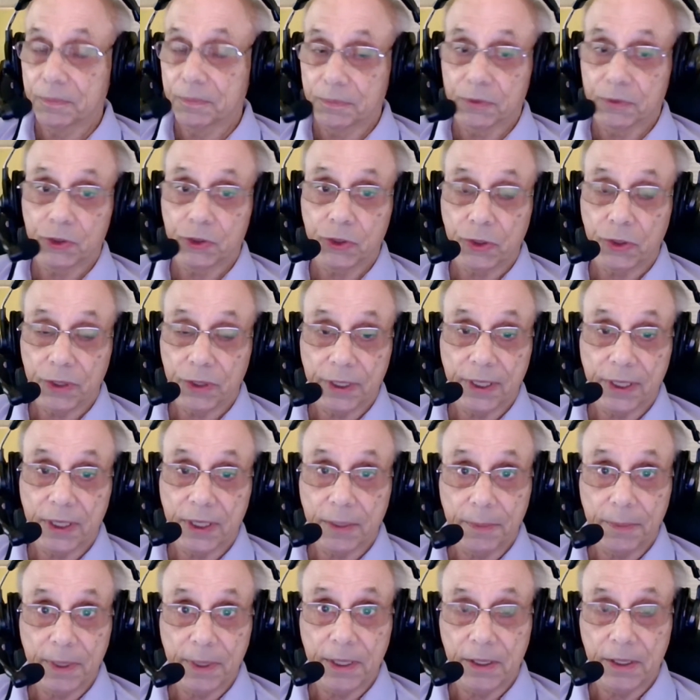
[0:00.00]
certainly
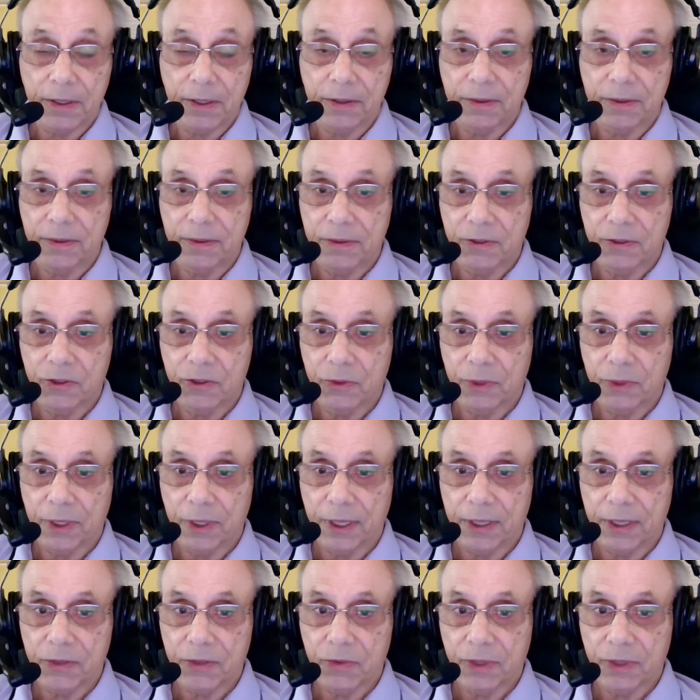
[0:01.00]
committed to
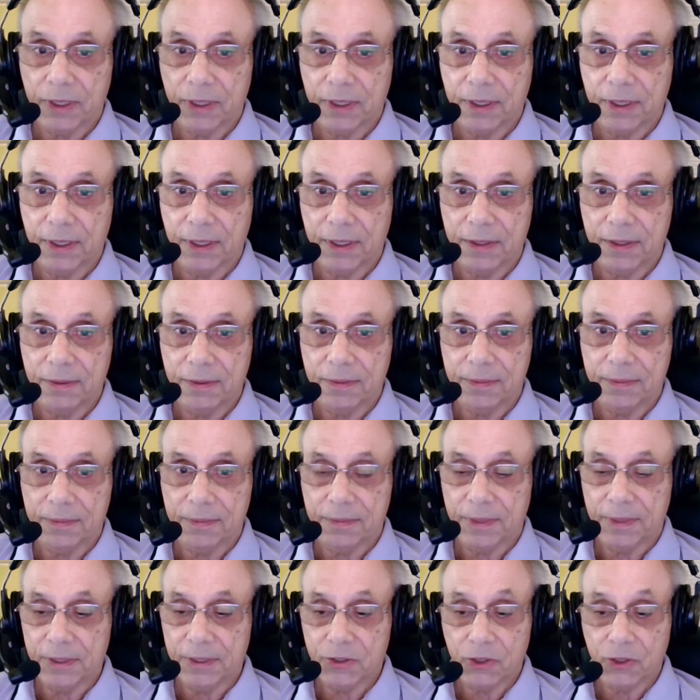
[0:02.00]
electric, and
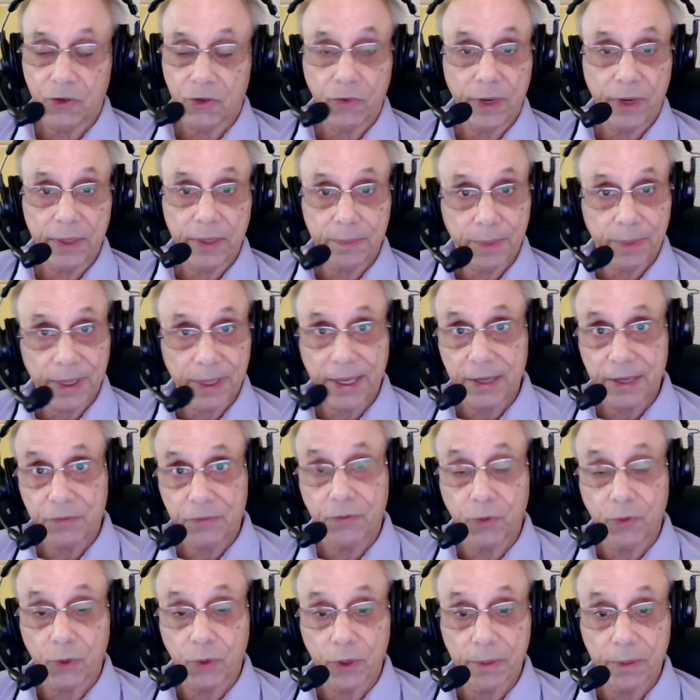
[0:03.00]
that's a great
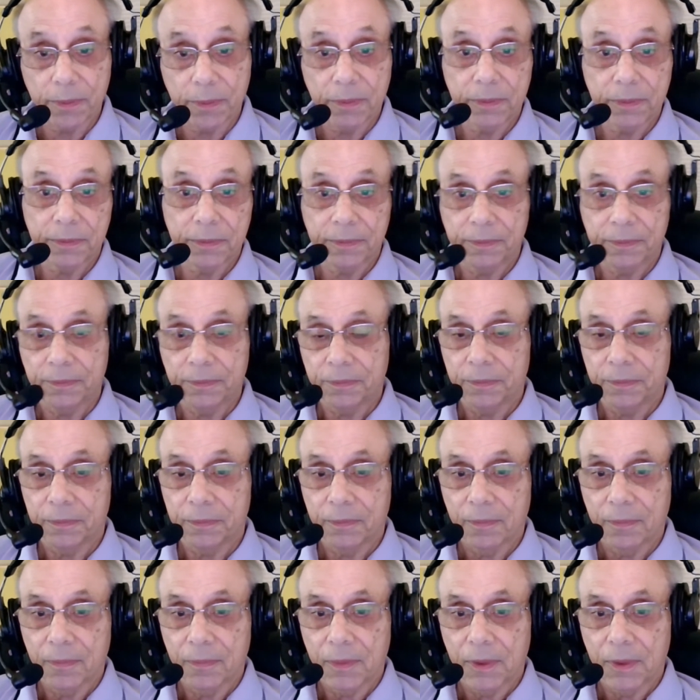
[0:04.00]
platform.
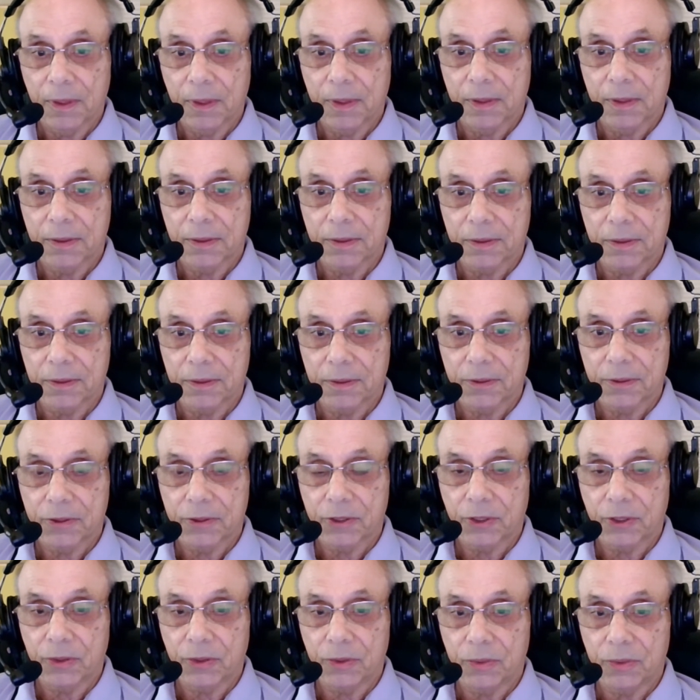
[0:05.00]

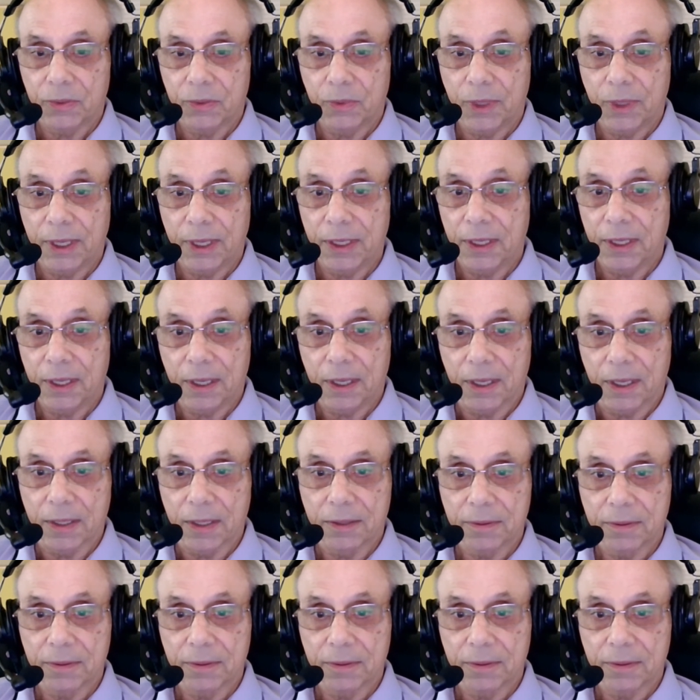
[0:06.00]
So why not?